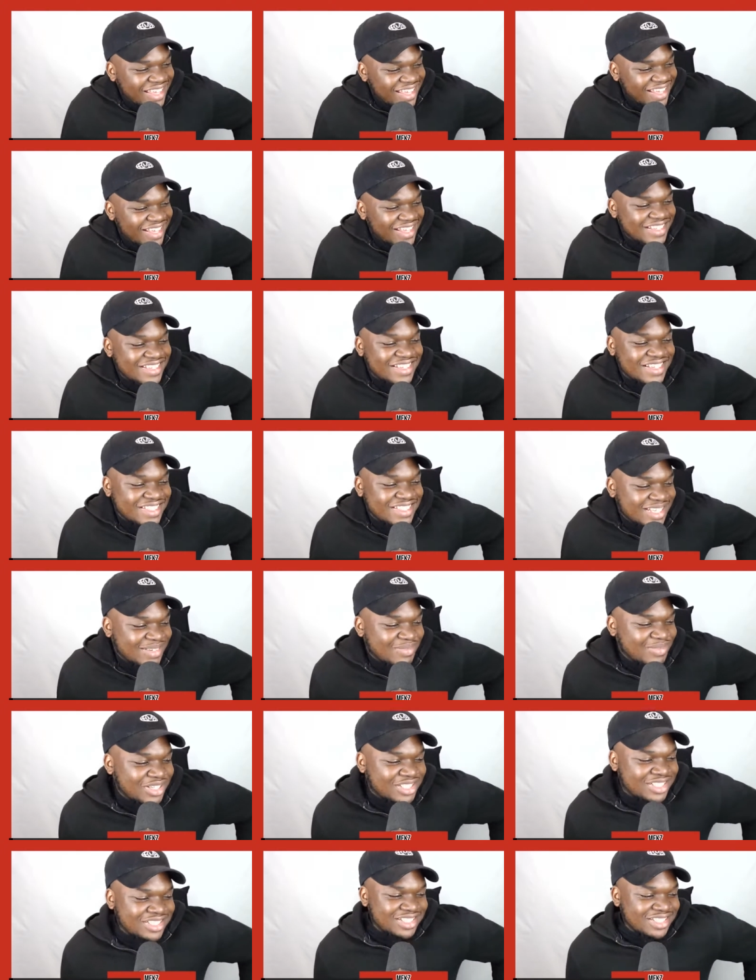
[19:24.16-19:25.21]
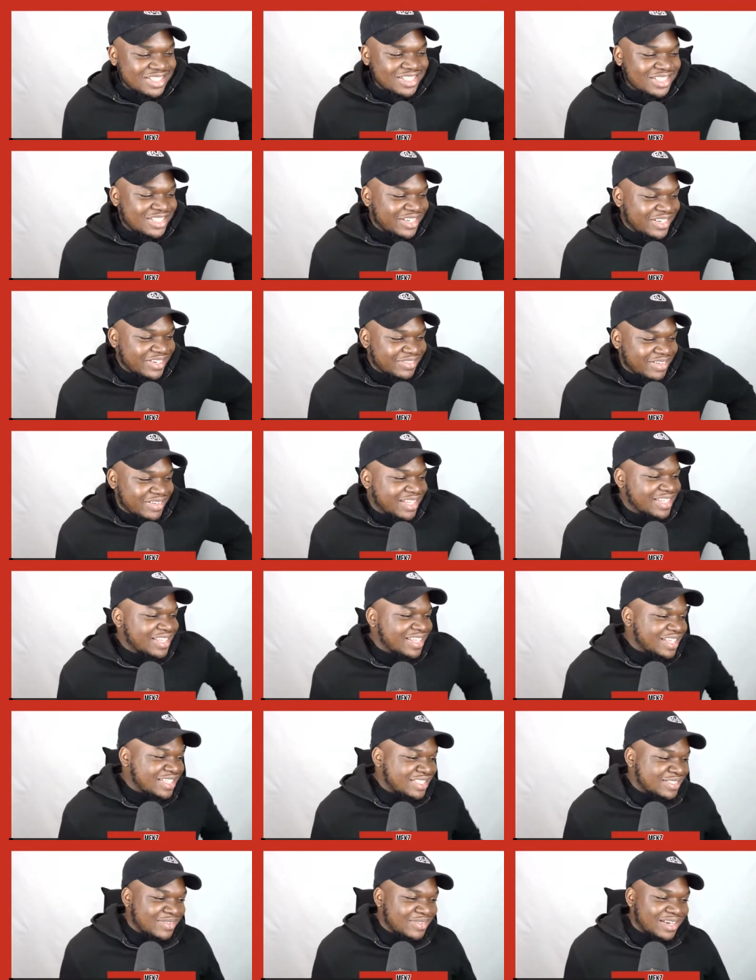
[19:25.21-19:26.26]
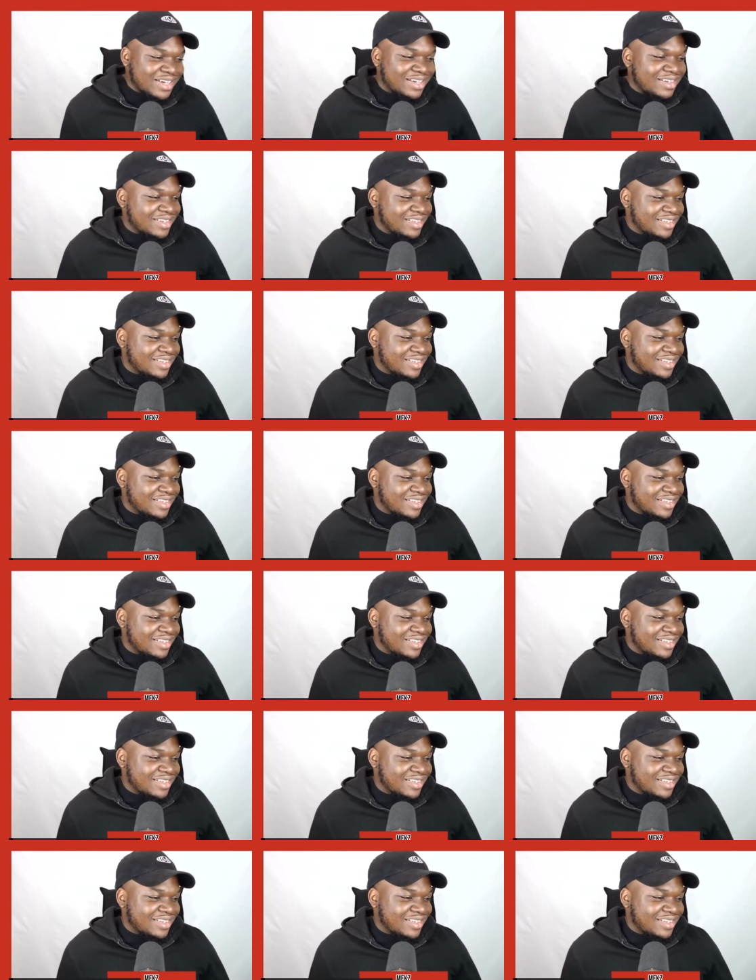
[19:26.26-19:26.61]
because I'm watching the show, man. That's why.